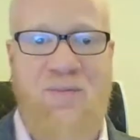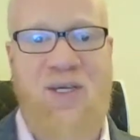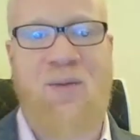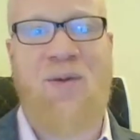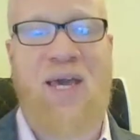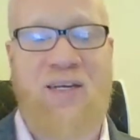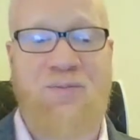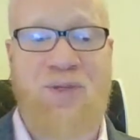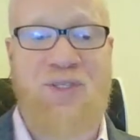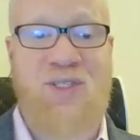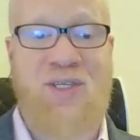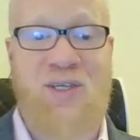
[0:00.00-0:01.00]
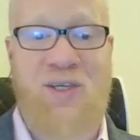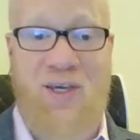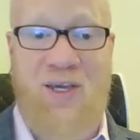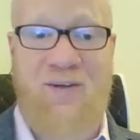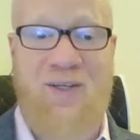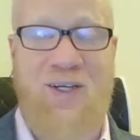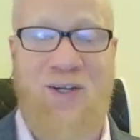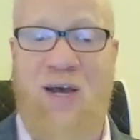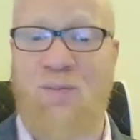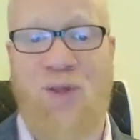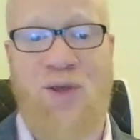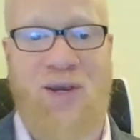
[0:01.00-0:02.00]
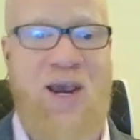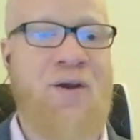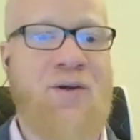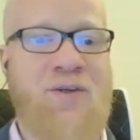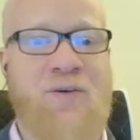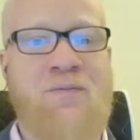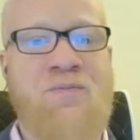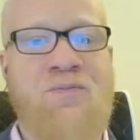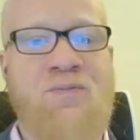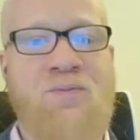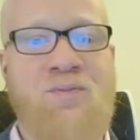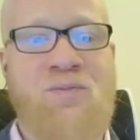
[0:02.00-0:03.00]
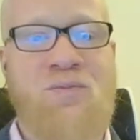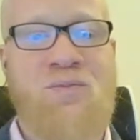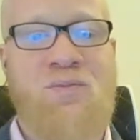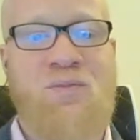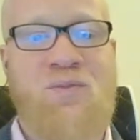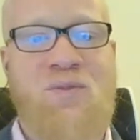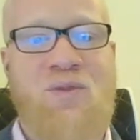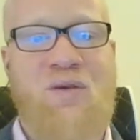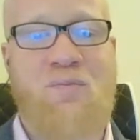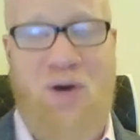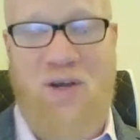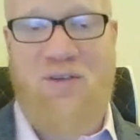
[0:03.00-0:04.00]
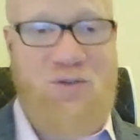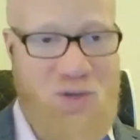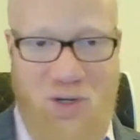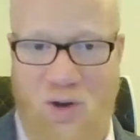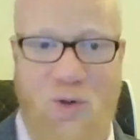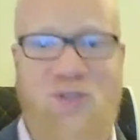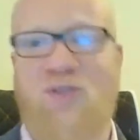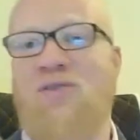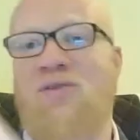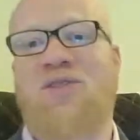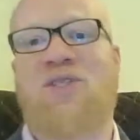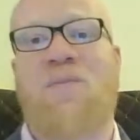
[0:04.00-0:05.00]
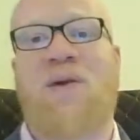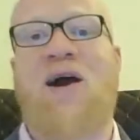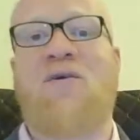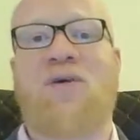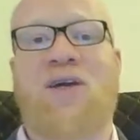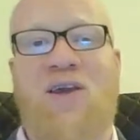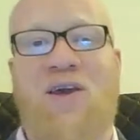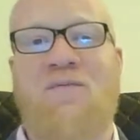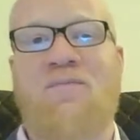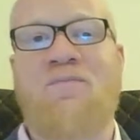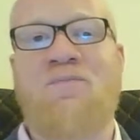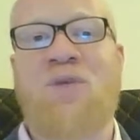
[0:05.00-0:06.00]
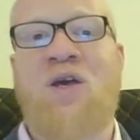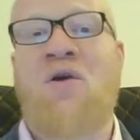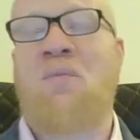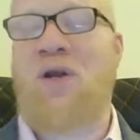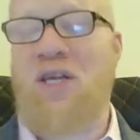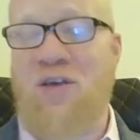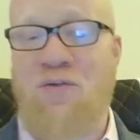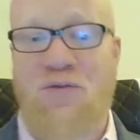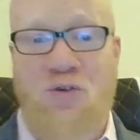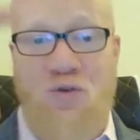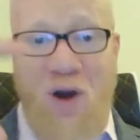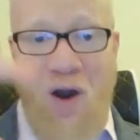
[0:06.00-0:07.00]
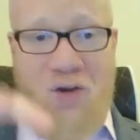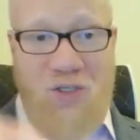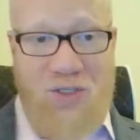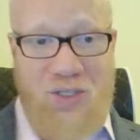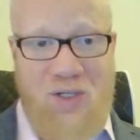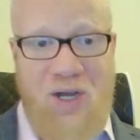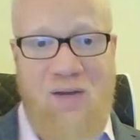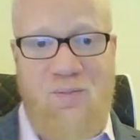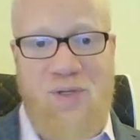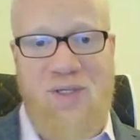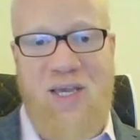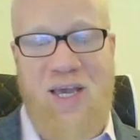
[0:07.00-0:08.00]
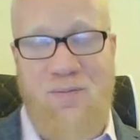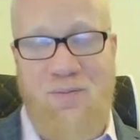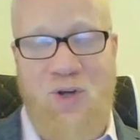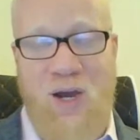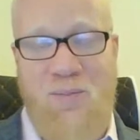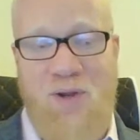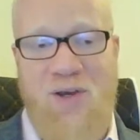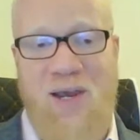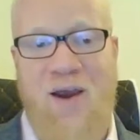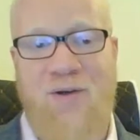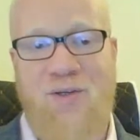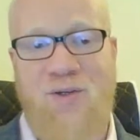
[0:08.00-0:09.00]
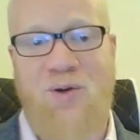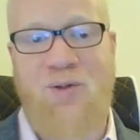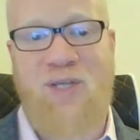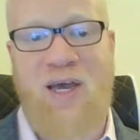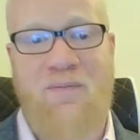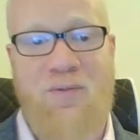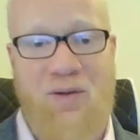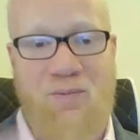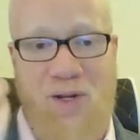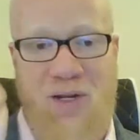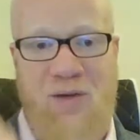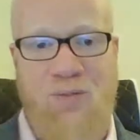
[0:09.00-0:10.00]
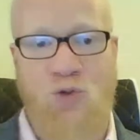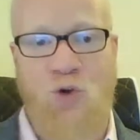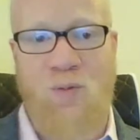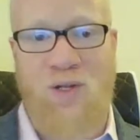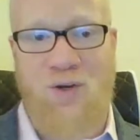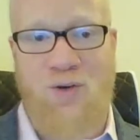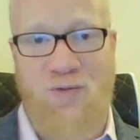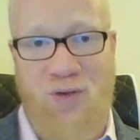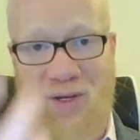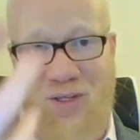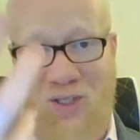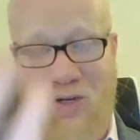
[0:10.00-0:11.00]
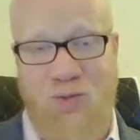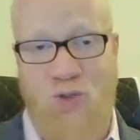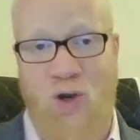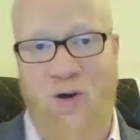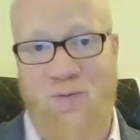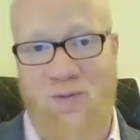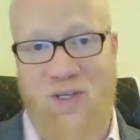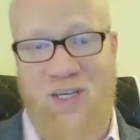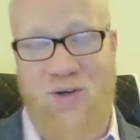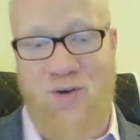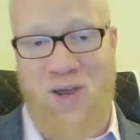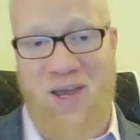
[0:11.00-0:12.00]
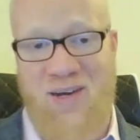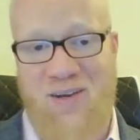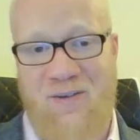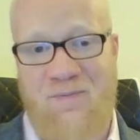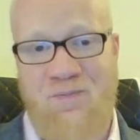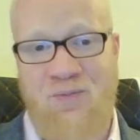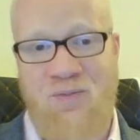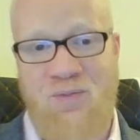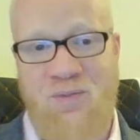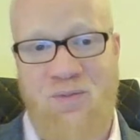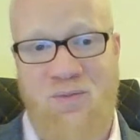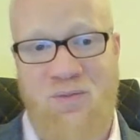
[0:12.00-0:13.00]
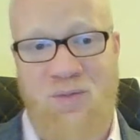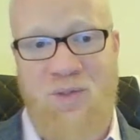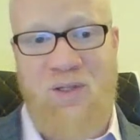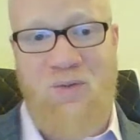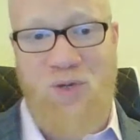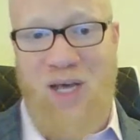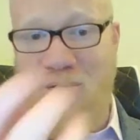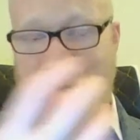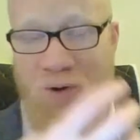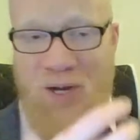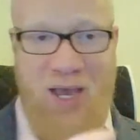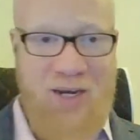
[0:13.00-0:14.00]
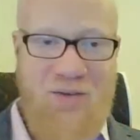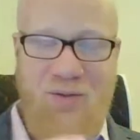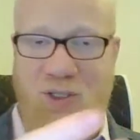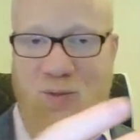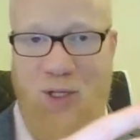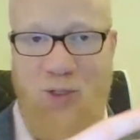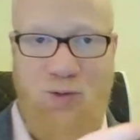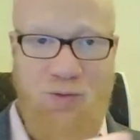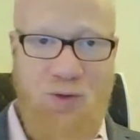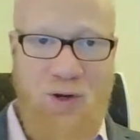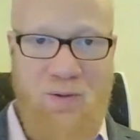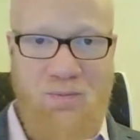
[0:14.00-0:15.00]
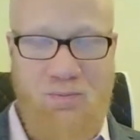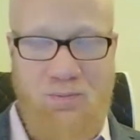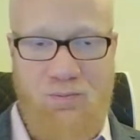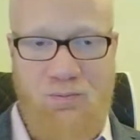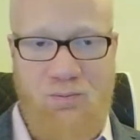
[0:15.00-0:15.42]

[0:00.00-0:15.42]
in and become an NPC again, a non player character. But you can always step out again. But if you are just a non-player character the whole time, completely absorbed in your feelings and absorbed in your head without knowing any of this space for freedom,